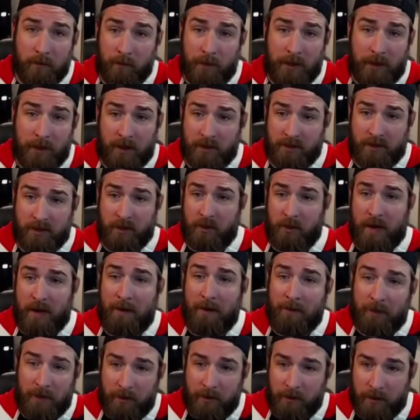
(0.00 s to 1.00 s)
because the
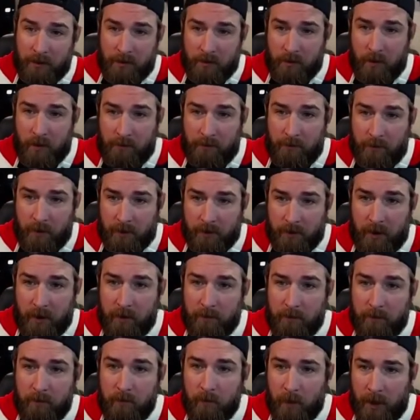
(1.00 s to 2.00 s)
gravity grids are all fucked
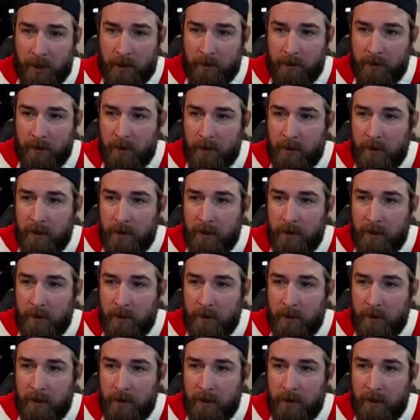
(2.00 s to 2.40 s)
up, right? Yeah.